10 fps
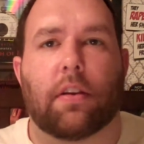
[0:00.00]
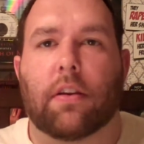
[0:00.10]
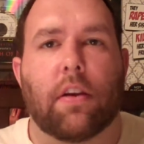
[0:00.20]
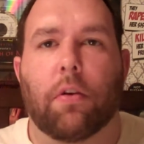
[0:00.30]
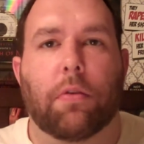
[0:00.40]

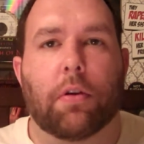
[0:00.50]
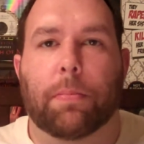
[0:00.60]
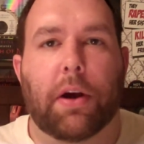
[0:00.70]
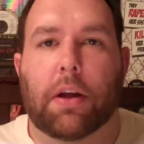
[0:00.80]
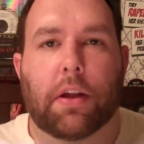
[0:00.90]
no real
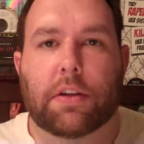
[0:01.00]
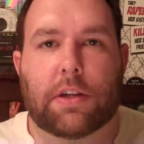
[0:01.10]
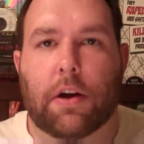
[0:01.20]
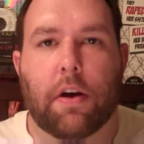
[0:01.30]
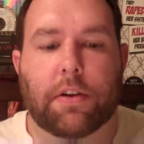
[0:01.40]
parallels
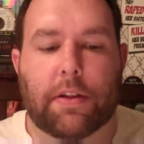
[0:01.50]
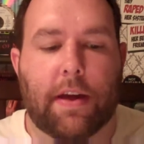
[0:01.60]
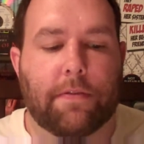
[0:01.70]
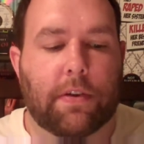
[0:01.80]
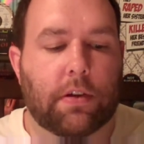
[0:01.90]
at all to
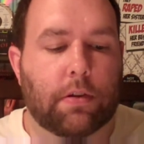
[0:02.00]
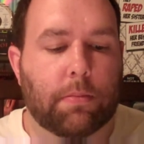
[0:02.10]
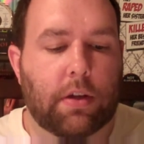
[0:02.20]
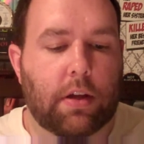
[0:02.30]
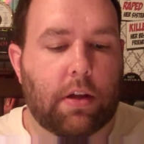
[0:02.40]
that film.
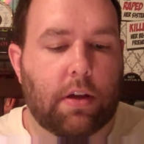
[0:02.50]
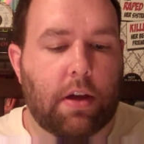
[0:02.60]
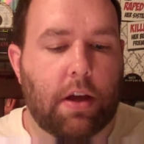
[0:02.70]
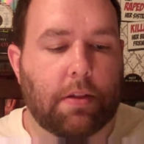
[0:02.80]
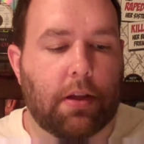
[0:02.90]

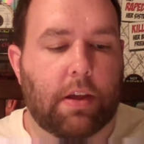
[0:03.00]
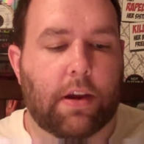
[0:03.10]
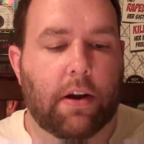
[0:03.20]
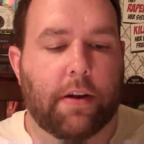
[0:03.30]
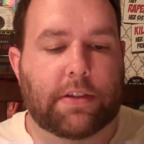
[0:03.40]
And
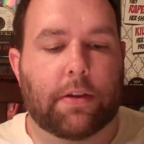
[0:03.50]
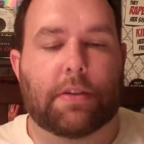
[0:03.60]
then it also